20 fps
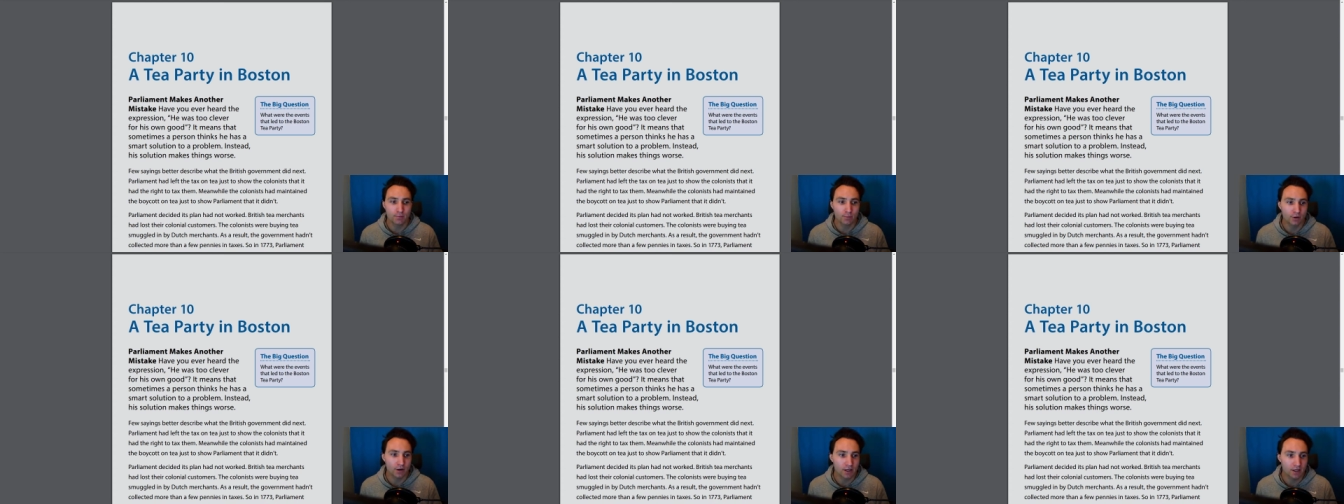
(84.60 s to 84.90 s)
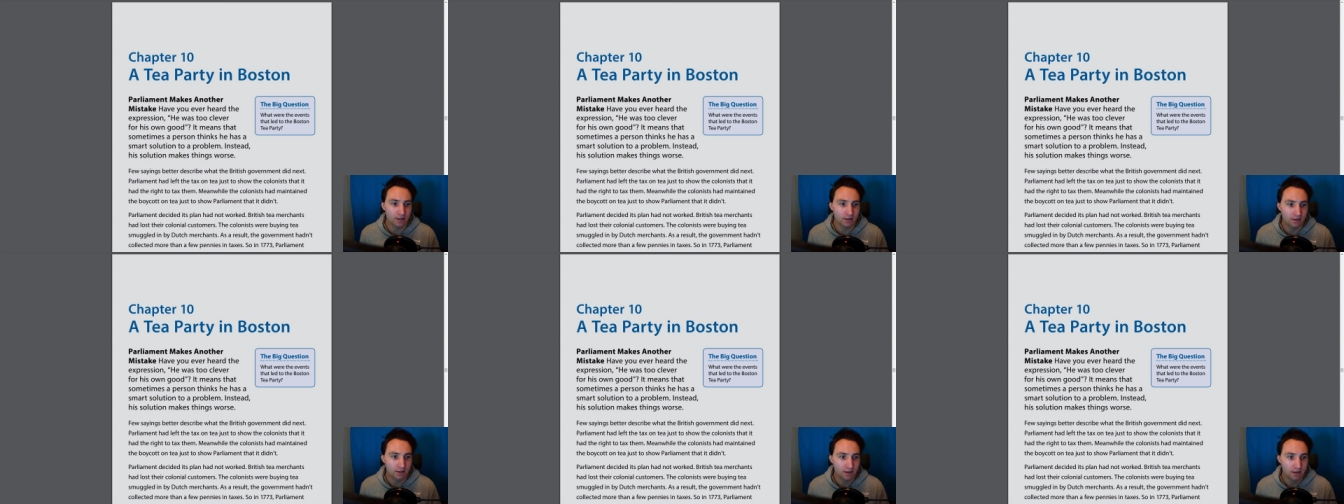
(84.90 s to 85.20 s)

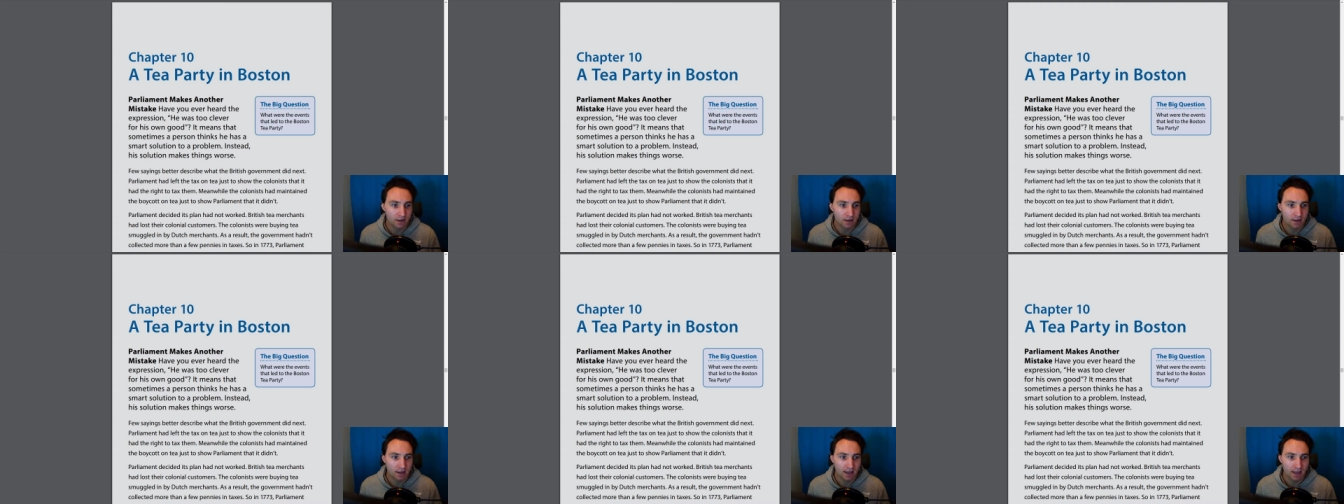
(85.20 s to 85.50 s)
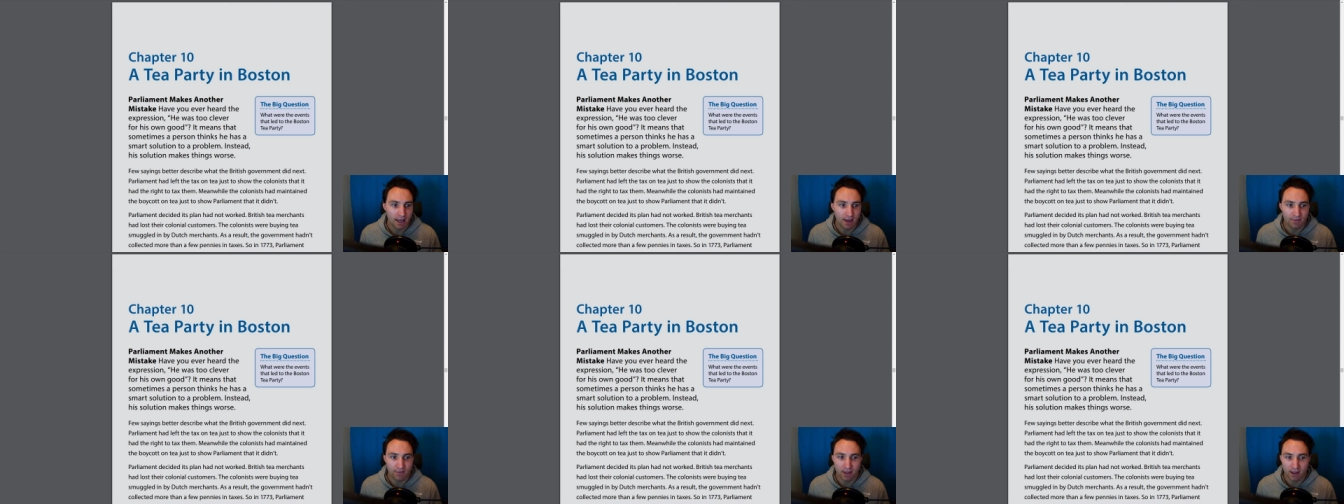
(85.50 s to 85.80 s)
Britain
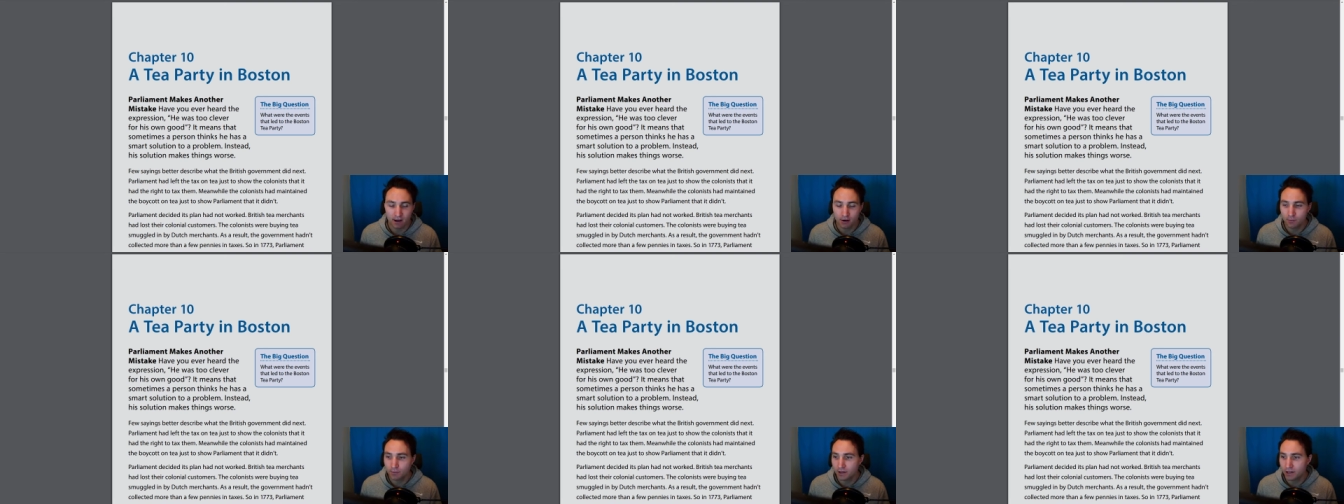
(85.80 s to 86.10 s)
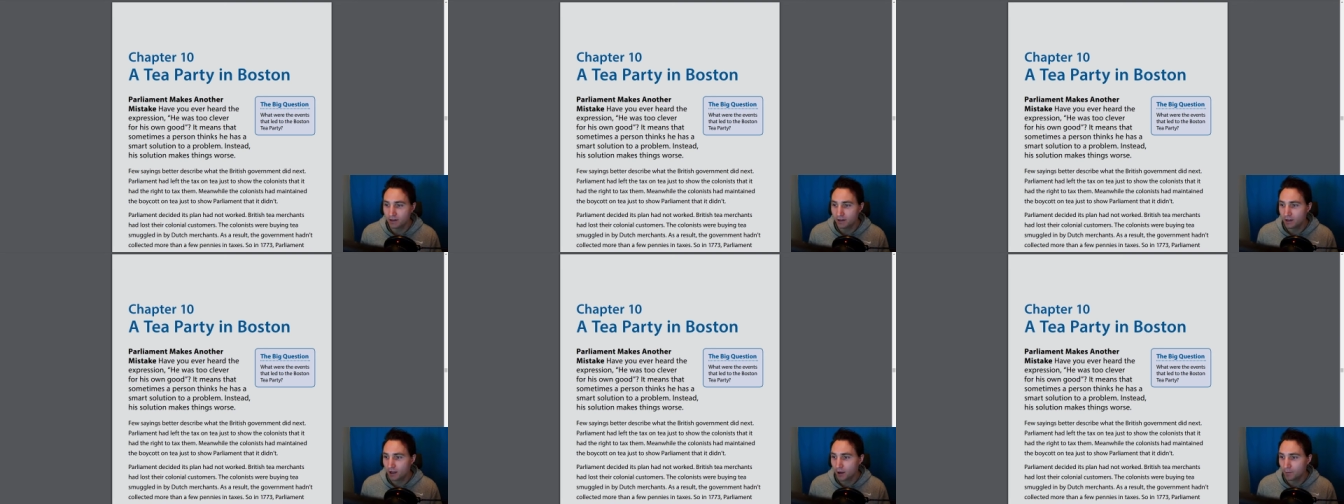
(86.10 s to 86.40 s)
and they are
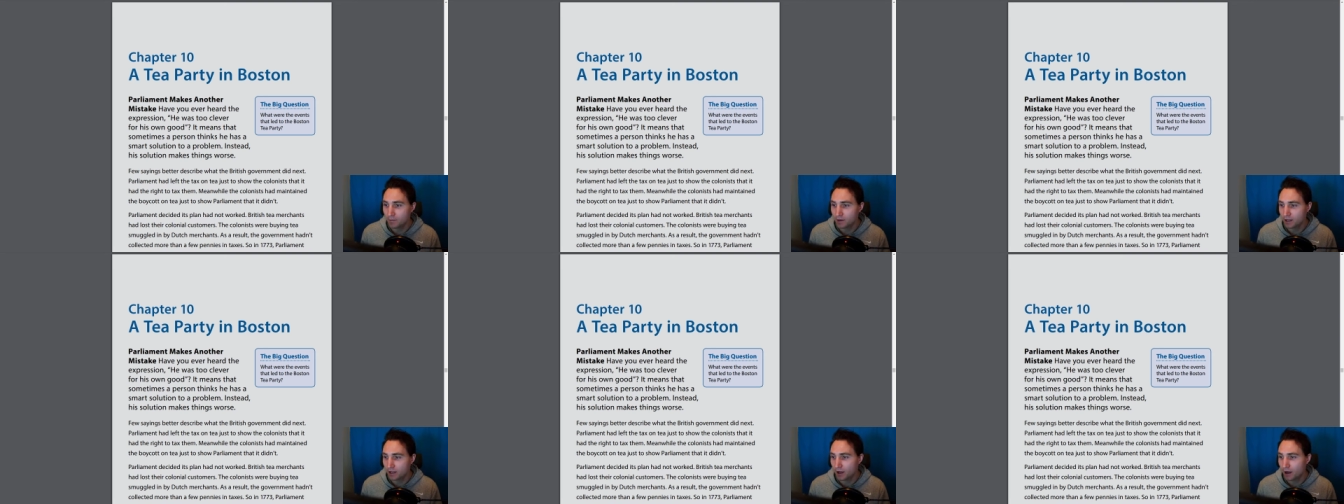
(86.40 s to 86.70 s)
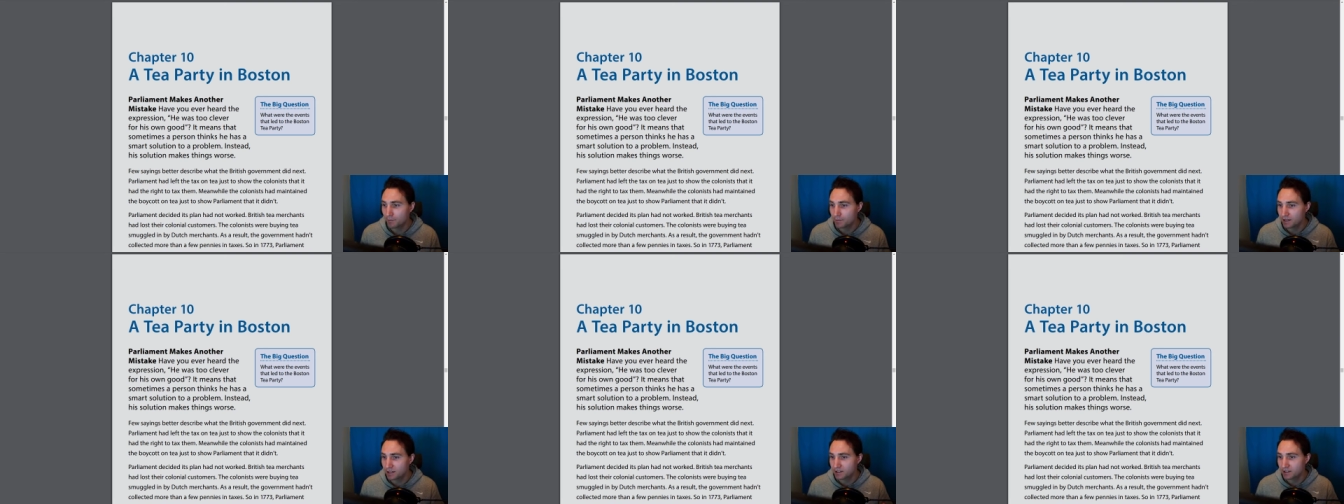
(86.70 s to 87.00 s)
being
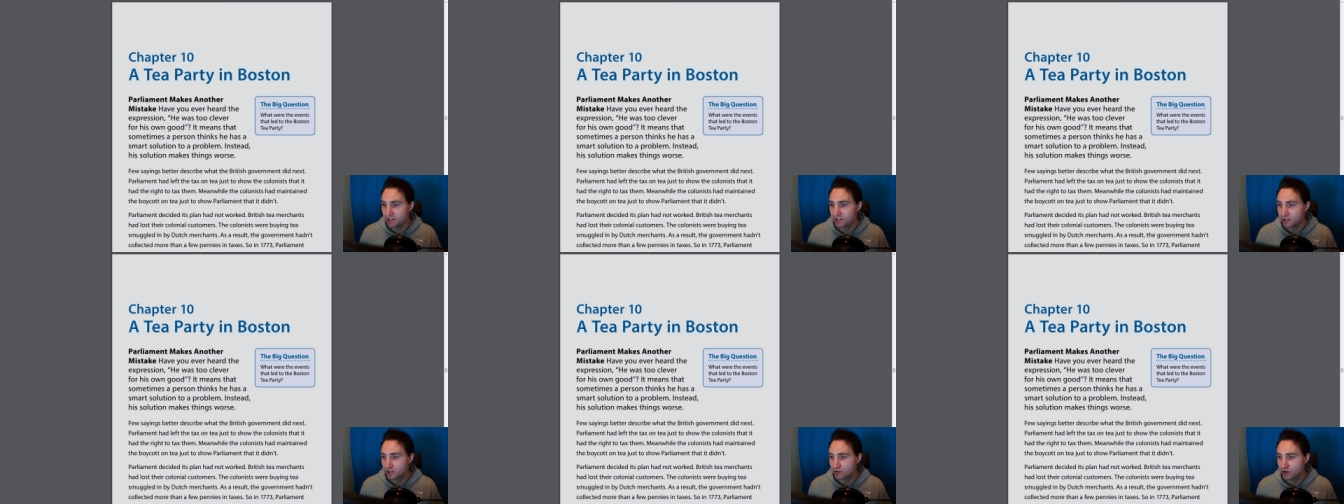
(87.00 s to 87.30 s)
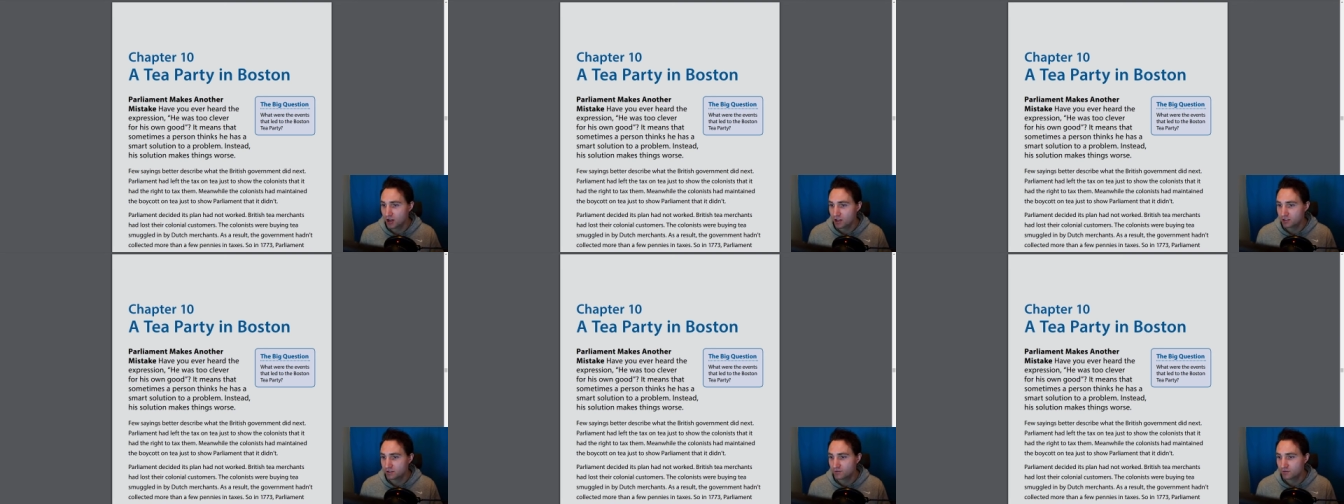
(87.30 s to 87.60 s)
becoming
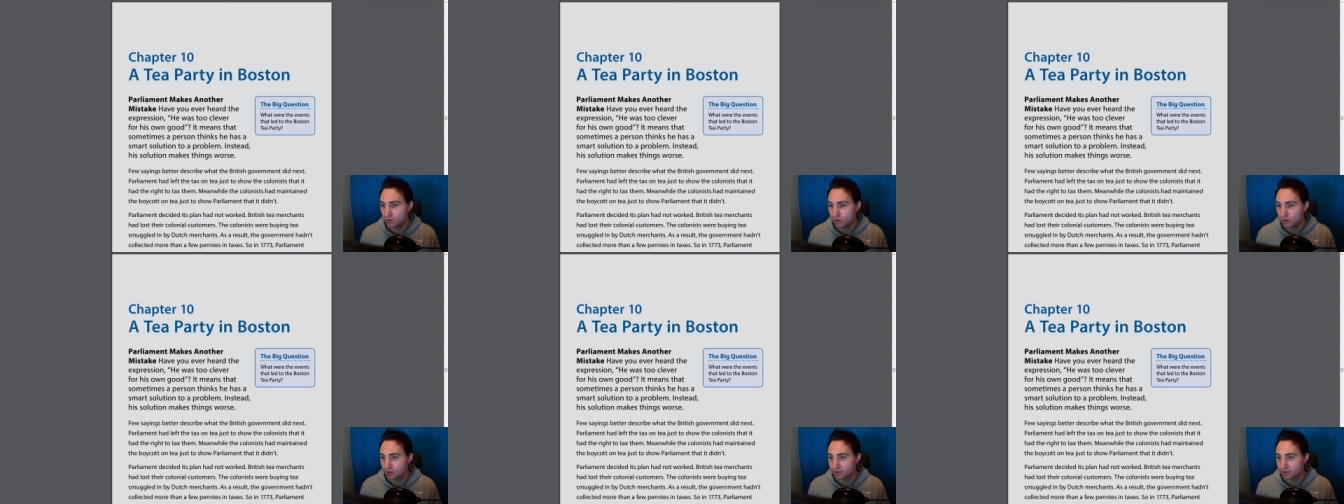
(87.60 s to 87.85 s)
distrustful,